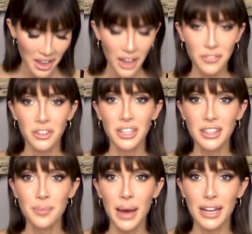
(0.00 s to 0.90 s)
I feel like
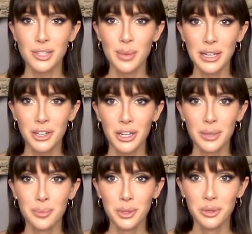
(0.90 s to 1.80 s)
the matchmaker
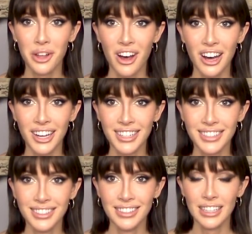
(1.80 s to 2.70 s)
in
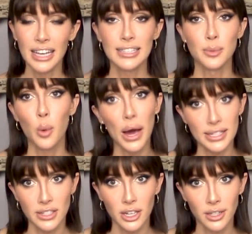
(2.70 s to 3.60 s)
Mulan, except
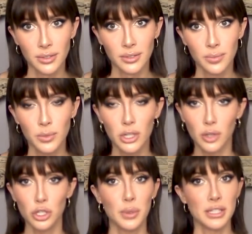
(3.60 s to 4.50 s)
wiser. You know,
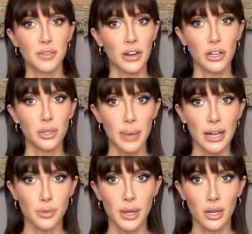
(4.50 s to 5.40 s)
she wasn't a very good
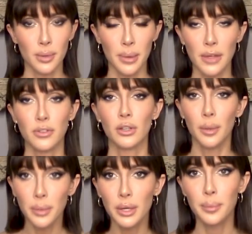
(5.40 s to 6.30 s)
matchmaker, but I feel like
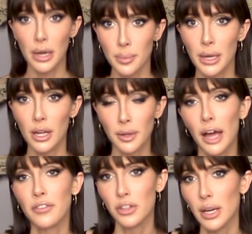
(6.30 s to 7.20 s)
I'm like a better. Ma- uh,
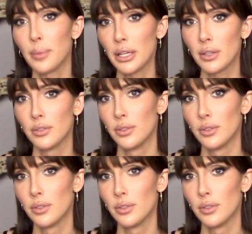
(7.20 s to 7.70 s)
I feel like I'm like